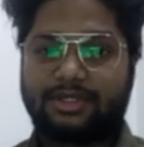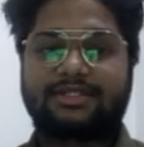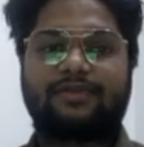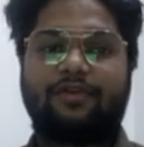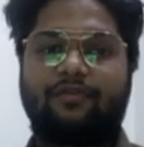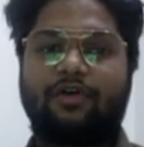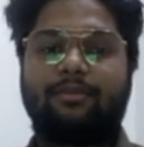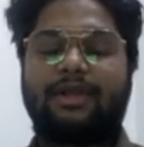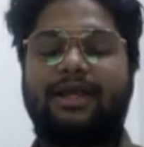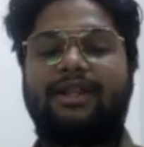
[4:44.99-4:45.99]
It is the full
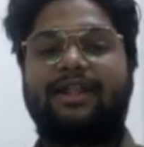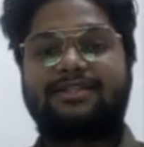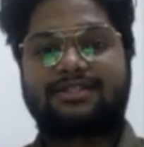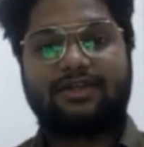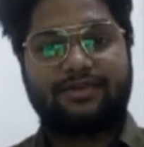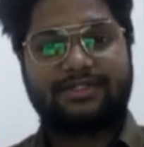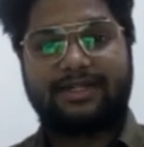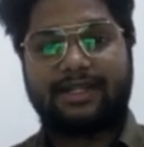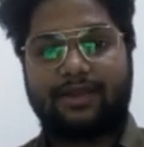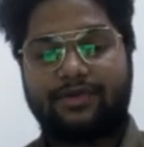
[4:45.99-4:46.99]
form, and it is a
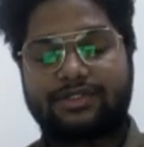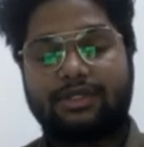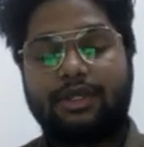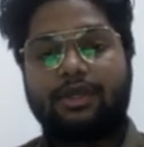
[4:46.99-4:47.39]
server-side language.